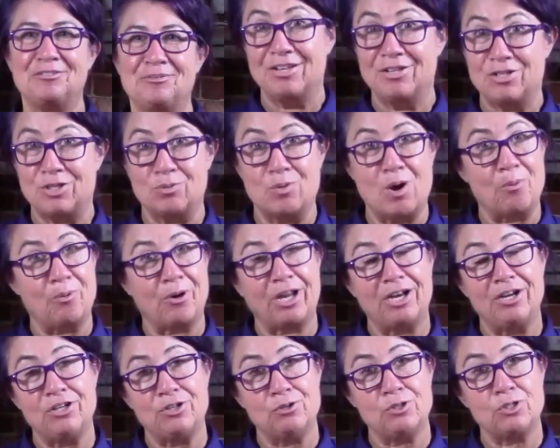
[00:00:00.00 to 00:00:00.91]
So what we're
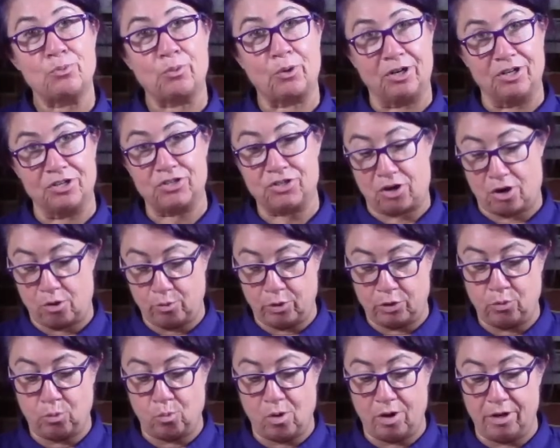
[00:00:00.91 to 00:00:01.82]
going to do is we're going to start
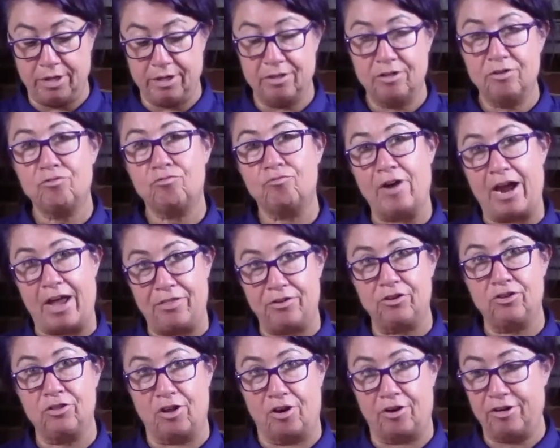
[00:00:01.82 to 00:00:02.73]
with one
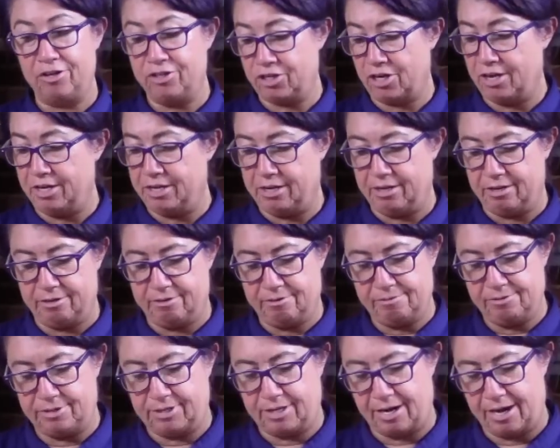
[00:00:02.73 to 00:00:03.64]
rather large
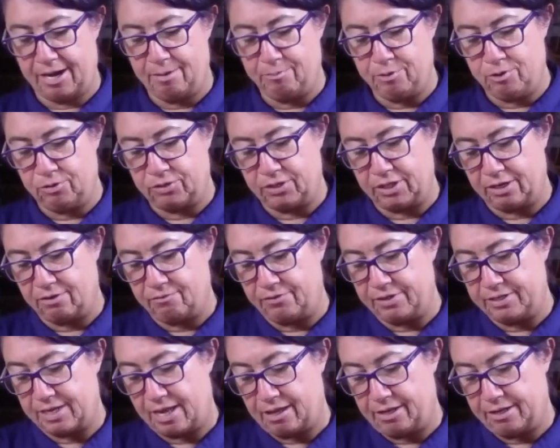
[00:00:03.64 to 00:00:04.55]
onion. Today I'm using a
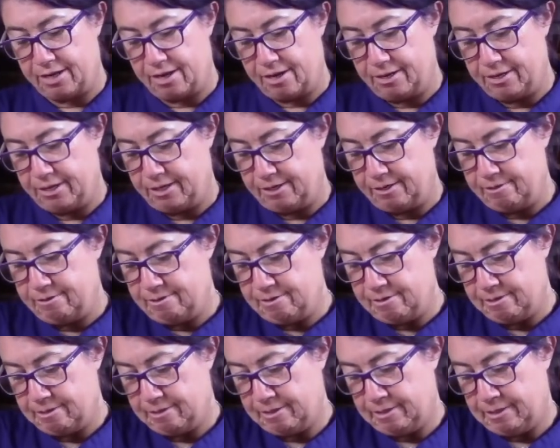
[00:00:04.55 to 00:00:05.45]
Vidalia onion.
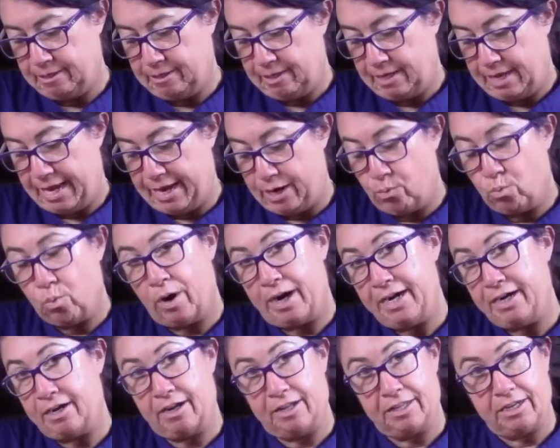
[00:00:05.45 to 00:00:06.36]
A
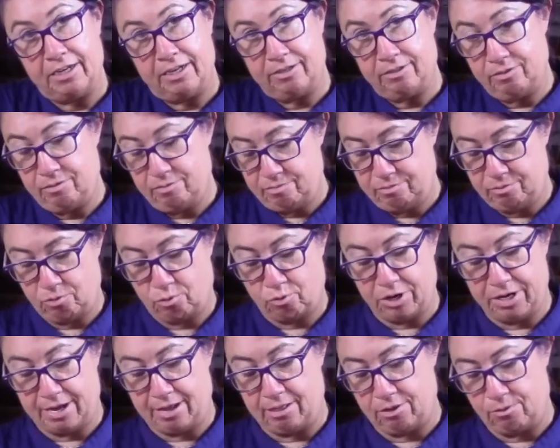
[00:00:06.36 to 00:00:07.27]
white onion
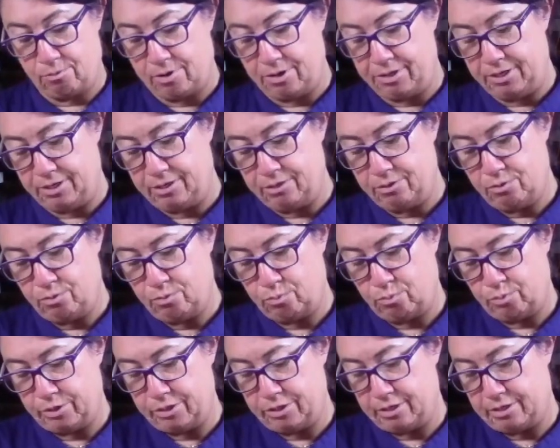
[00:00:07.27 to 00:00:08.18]
or yellow onion
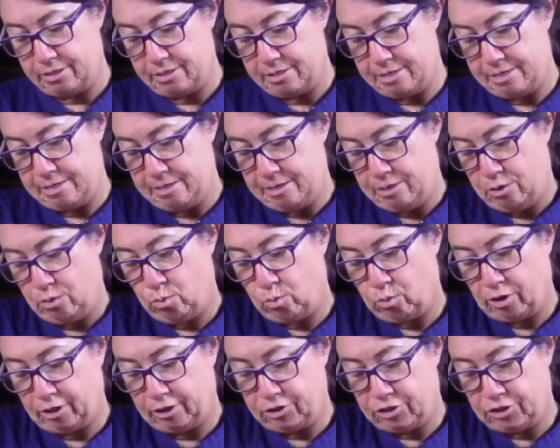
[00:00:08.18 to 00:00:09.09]
would
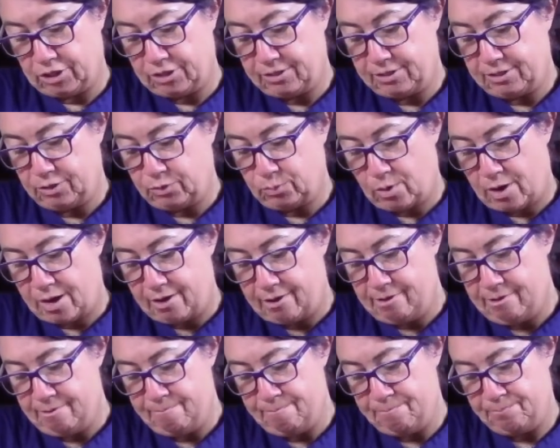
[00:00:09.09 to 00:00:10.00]
work just as
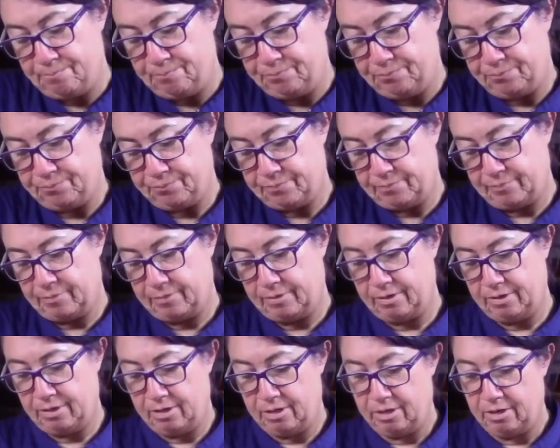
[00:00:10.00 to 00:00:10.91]
well.
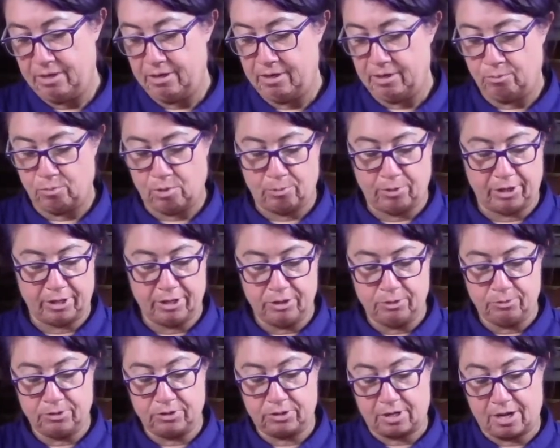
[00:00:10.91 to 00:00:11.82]
What we're going
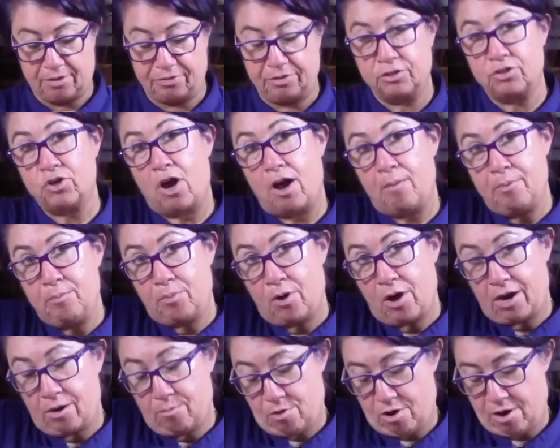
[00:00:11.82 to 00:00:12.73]
to do is cut the top and
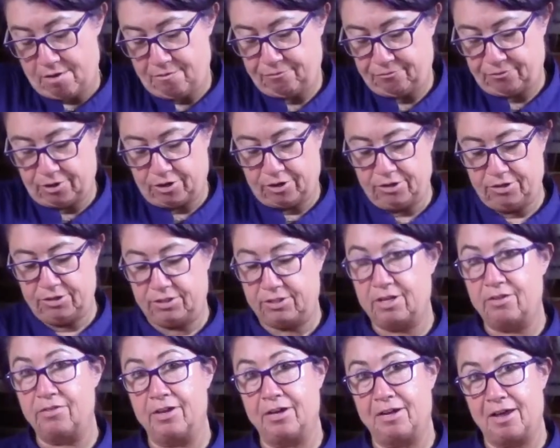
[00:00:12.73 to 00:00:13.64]
bottom off
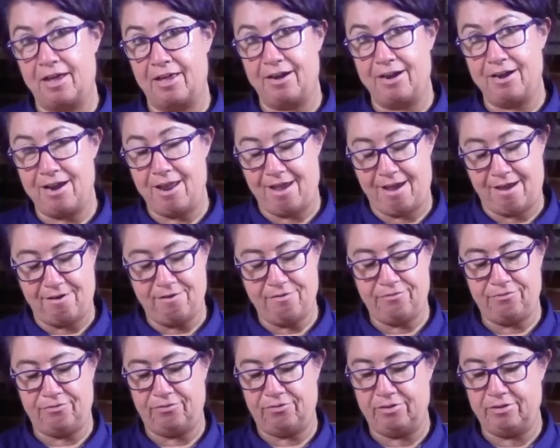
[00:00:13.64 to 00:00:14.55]
first and then cut it in
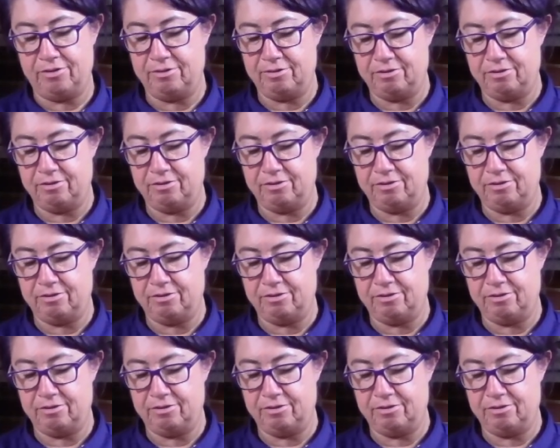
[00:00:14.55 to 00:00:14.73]
half.